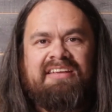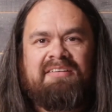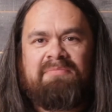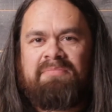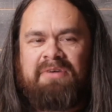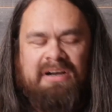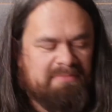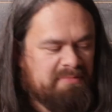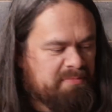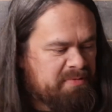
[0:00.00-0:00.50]

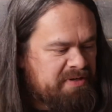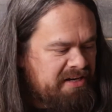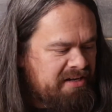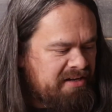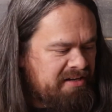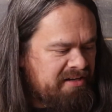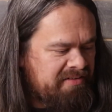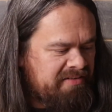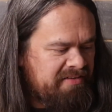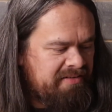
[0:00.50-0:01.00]
Probably
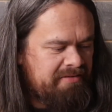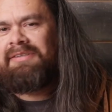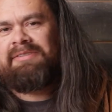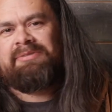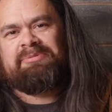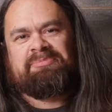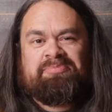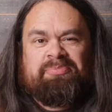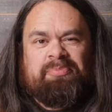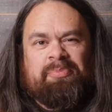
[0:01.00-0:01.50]
not.
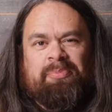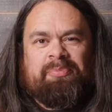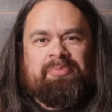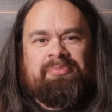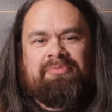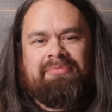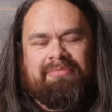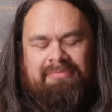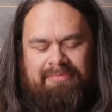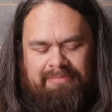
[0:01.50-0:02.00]

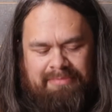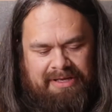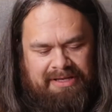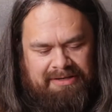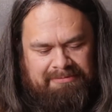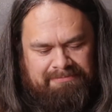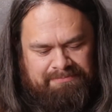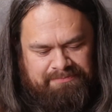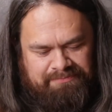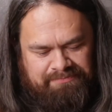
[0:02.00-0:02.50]
But,